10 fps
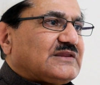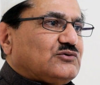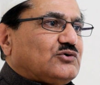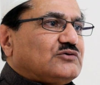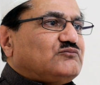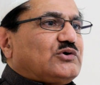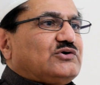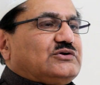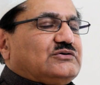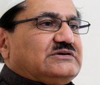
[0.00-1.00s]
You don't
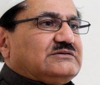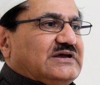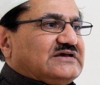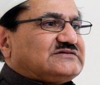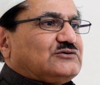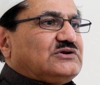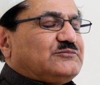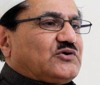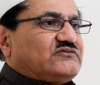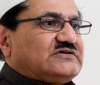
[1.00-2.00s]
want to do it, as the
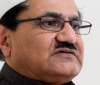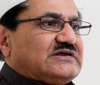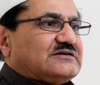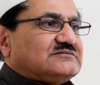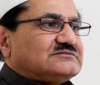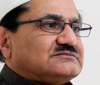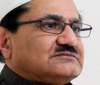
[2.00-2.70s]
Holy Prophet said.